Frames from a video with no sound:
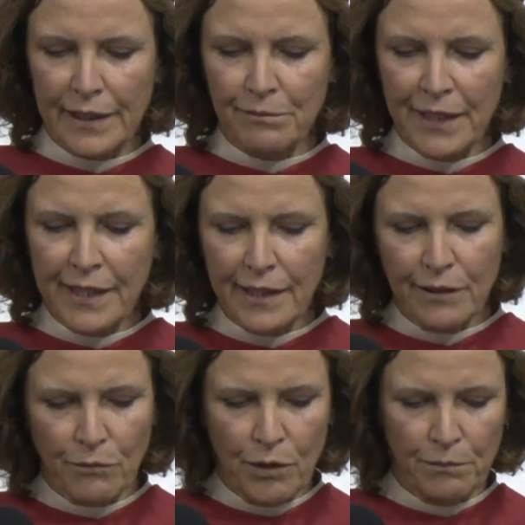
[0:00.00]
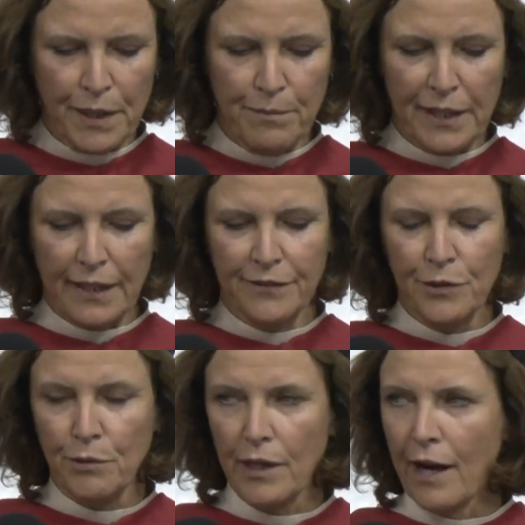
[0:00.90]
me, it won't be because
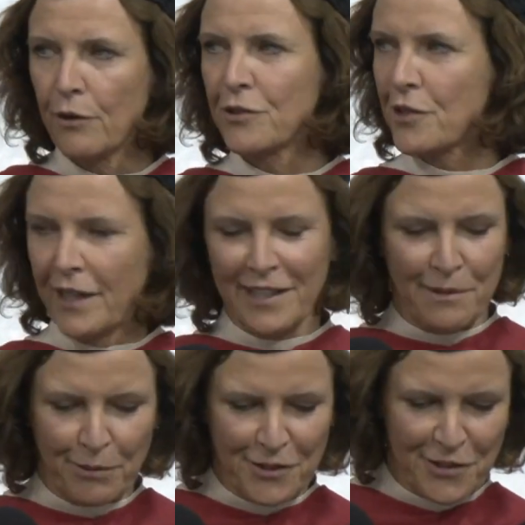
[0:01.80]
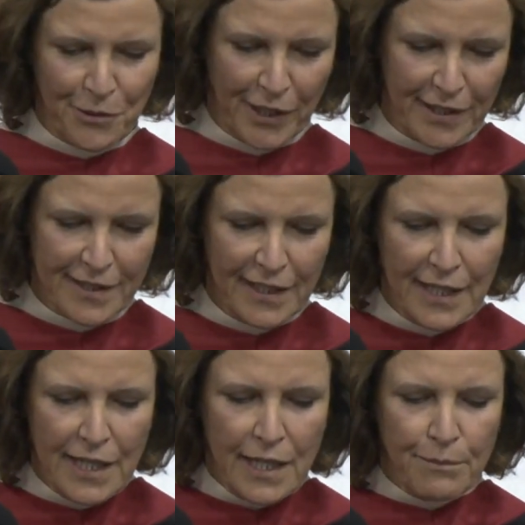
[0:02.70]
you were out trying to pursue it.
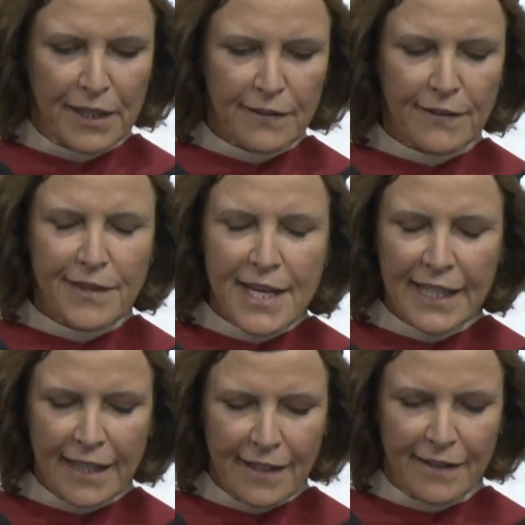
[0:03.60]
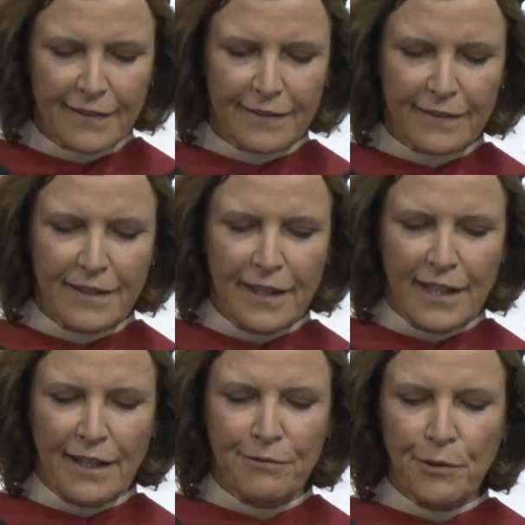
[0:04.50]
Because the thing is,
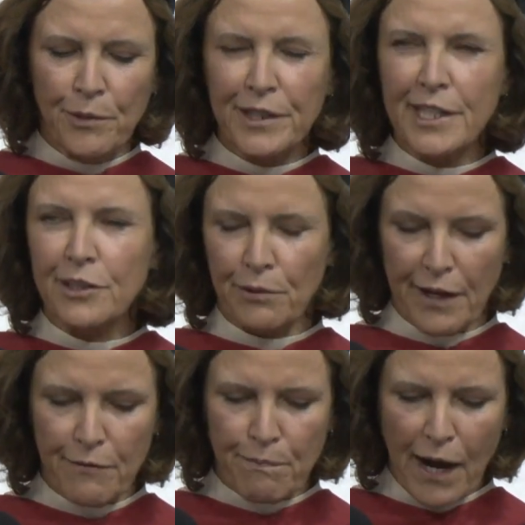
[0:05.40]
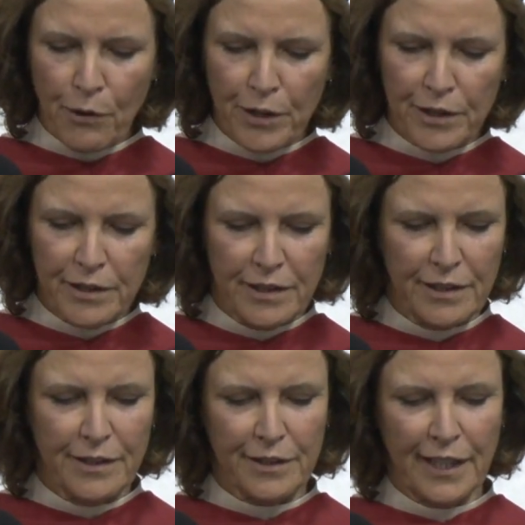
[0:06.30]
if you really crave power,
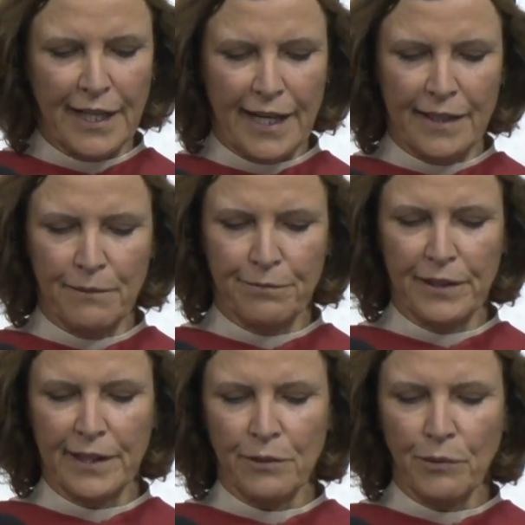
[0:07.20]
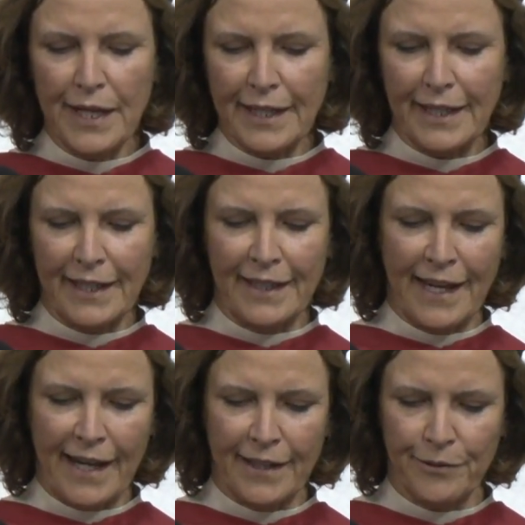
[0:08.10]
you're going to end up feeling weak and
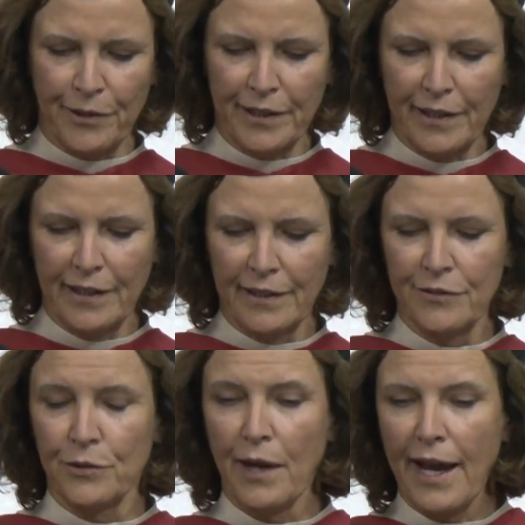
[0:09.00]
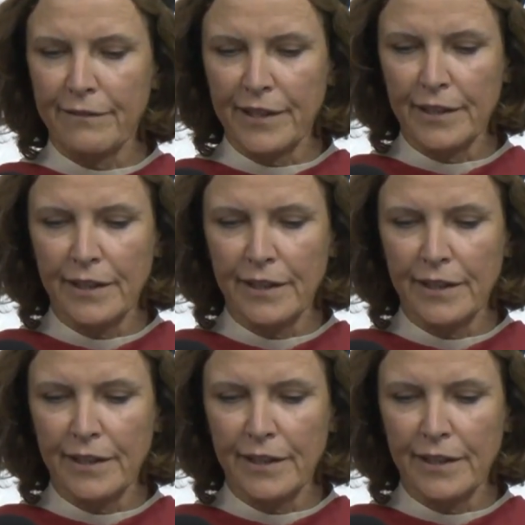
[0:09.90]
inadequate unless you have it,